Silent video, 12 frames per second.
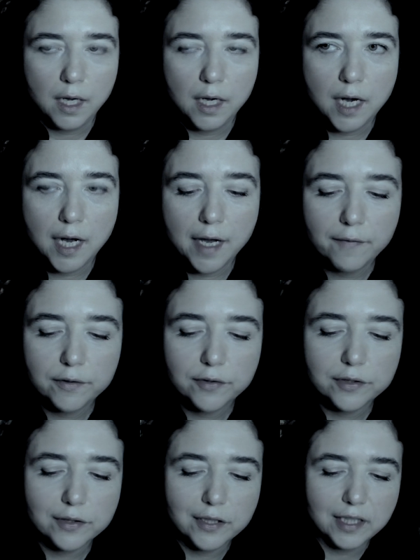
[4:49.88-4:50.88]
I would
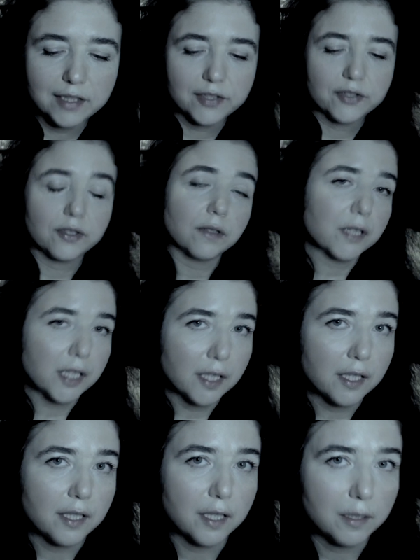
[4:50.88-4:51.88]

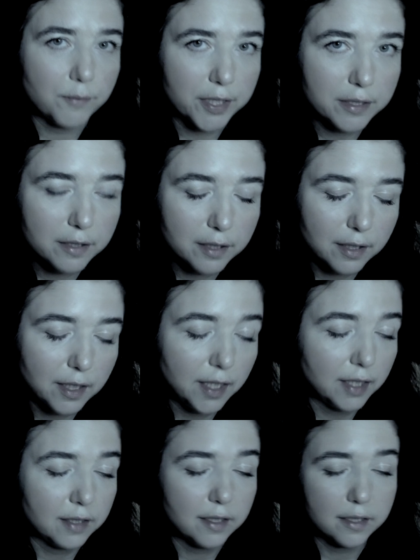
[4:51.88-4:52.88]
strongly recommend,
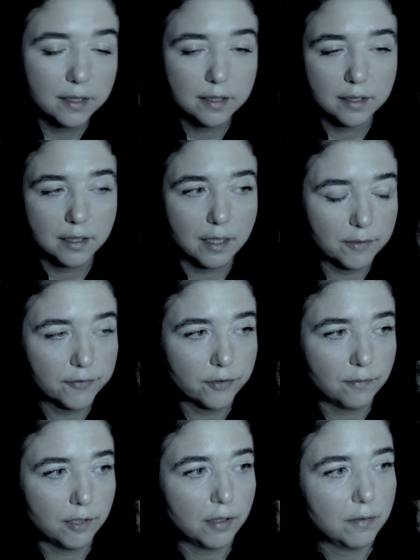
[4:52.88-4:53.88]
and this comes
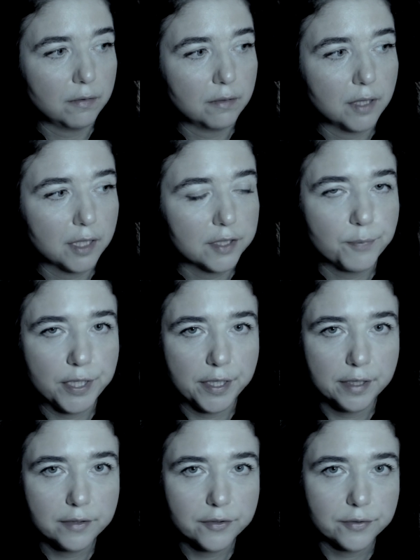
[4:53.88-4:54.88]
from my own
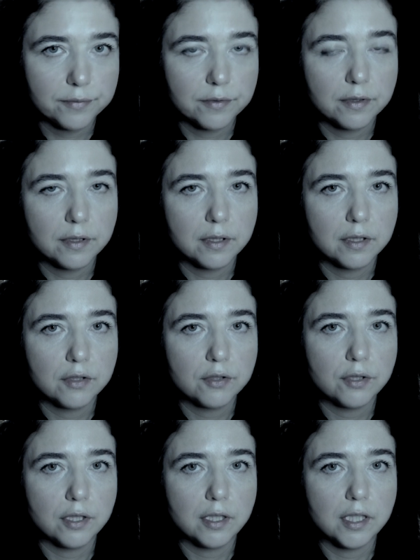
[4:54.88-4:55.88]
experience,
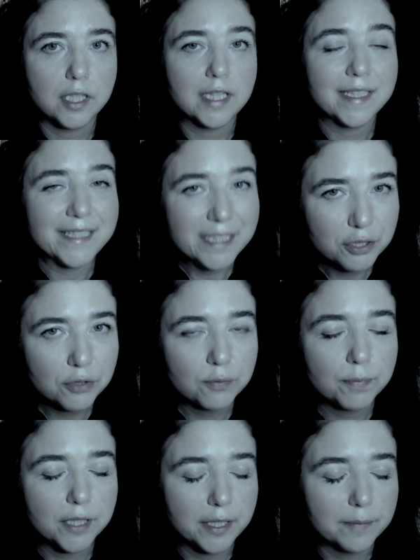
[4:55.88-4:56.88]
in addition to
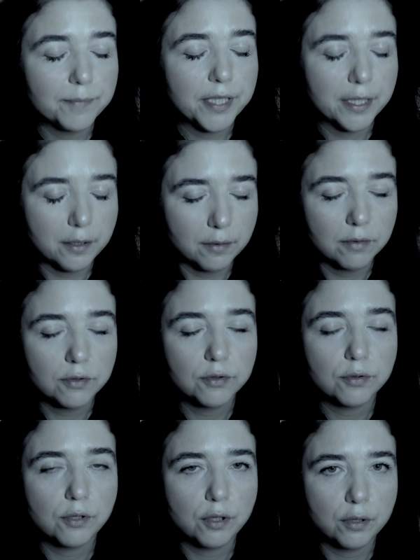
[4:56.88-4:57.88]
playing piano,
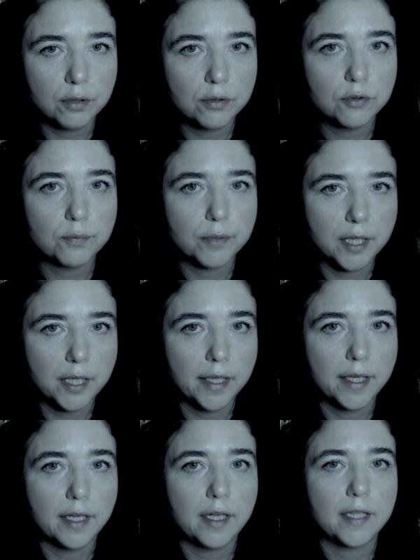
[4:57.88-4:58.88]
to learn to
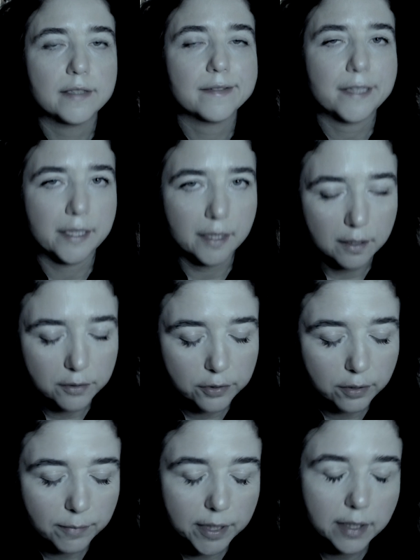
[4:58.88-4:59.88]
play a string
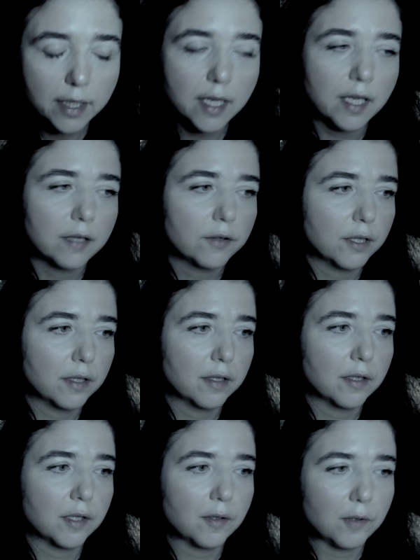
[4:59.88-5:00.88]
instrument and
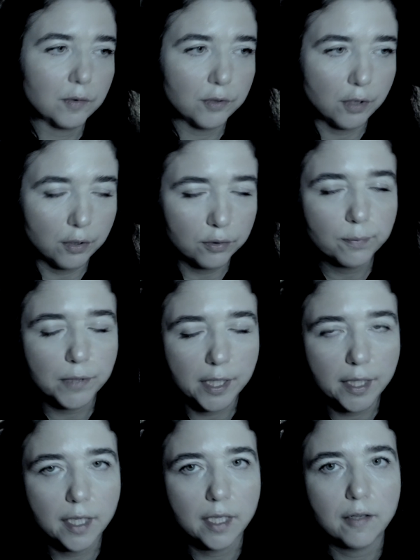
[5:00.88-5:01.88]
to learn to
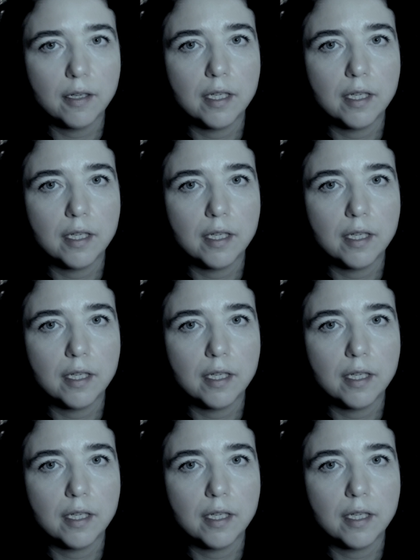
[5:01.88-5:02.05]
play a